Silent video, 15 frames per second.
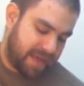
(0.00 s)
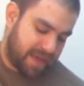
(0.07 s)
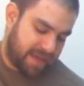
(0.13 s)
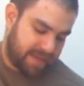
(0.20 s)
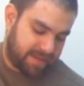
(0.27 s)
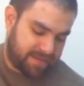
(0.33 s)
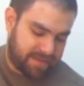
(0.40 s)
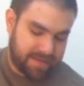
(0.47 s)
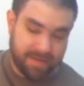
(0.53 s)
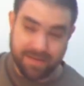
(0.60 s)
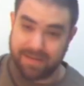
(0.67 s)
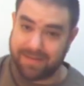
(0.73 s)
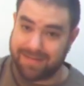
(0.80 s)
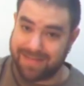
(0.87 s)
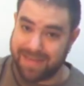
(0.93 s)
Eight,
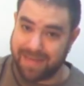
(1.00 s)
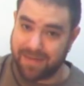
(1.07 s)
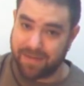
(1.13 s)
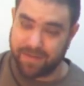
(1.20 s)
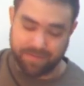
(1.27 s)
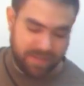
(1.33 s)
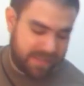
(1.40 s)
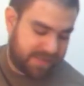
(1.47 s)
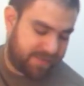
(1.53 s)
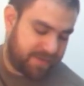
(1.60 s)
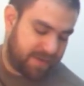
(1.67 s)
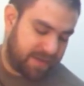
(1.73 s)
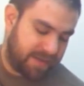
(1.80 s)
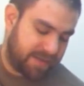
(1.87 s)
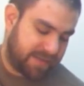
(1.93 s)
ten 8, 10 on the B
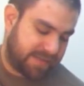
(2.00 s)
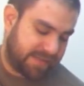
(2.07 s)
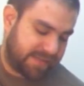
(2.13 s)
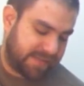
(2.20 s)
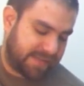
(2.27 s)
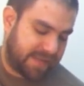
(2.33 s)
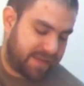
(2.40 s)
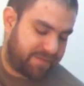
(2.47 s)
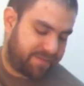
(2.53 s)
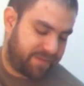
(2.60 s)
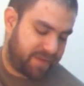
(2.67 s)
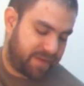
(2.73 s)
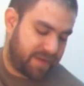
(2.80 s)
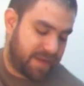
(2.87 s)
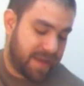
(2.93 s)
string,
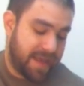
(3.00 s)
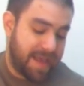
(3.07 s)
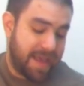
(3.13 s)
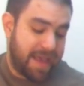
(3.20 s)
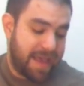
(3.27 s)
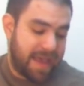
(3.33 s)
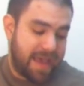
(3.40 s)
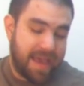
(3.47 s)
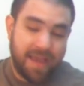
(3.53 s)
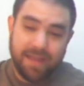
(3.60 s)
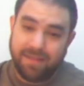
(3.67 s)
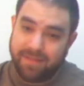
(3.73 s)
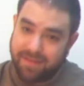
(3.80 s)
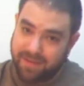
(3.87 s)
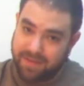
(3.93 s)
7,
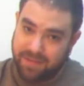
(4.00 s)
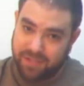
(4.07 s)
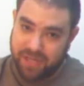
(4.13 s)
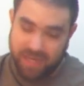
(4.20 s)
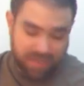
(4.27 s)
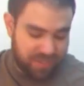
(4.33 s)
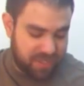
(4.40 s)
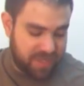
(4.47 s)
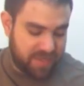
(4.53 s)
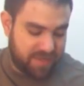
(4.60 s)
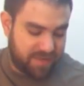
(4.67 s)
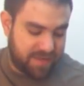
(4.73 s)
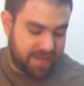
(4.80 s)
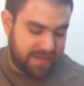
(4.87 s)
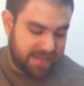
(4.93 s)
8, change
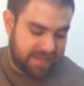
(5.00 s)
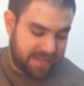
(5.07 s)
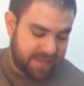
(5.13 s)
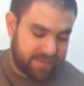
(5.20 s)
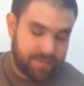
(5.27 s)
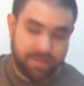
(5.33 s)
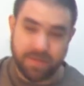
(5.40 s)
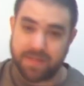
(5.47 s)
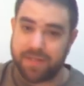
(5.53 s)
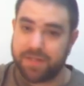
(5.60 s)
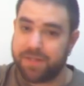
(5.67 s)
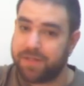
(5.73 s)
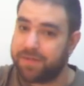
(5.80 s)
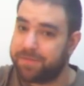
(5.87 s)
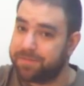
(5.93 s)
into the D7
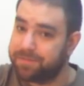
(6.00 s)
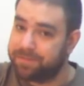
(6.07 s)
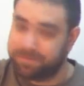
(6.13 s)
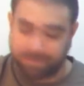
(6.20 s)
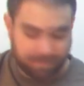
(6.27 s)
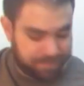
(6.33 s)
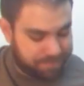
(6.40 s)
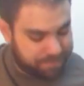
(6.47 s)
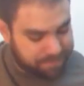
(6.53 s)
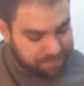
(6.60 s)
position, uh,